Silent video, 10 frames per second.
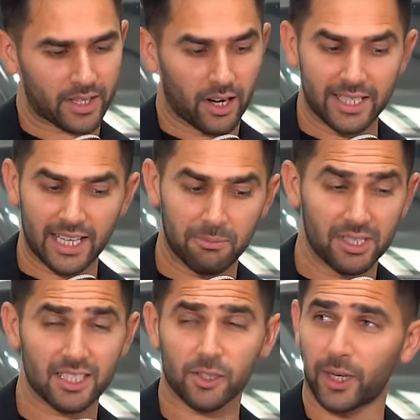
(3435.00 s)
All right, Damien,
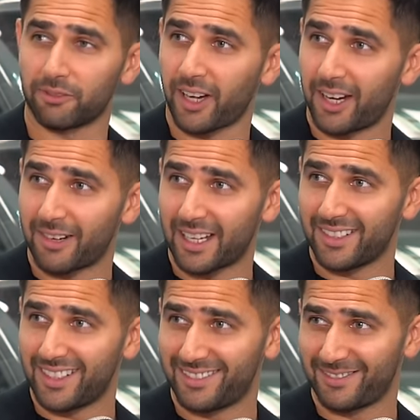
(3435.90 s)
this quick fire
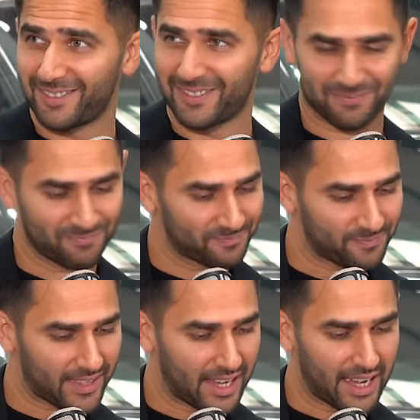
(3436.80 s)
round.
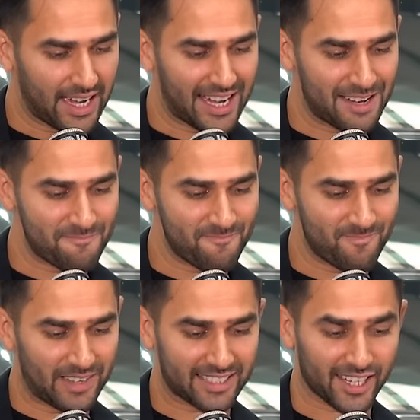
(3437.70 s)

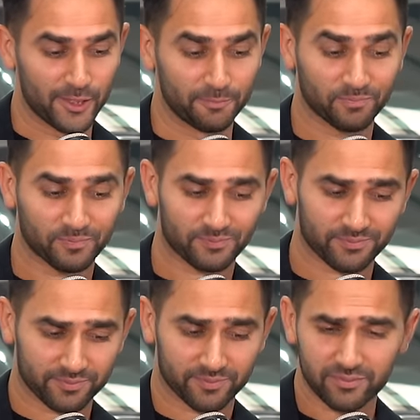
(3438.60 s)
Let's go.
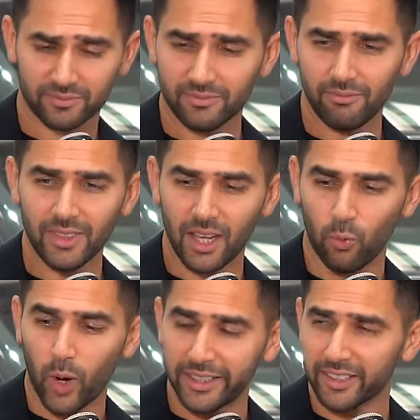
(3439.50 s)

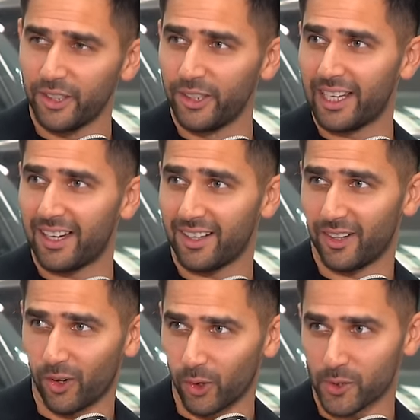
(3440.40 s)
Wine cooler
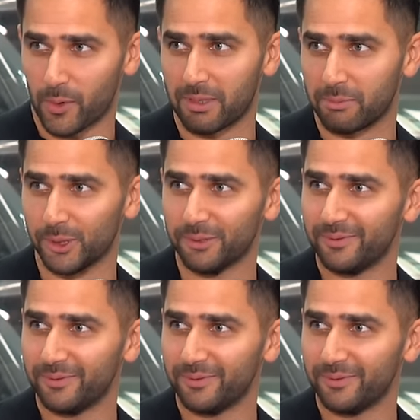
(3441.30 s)
or swimming pool?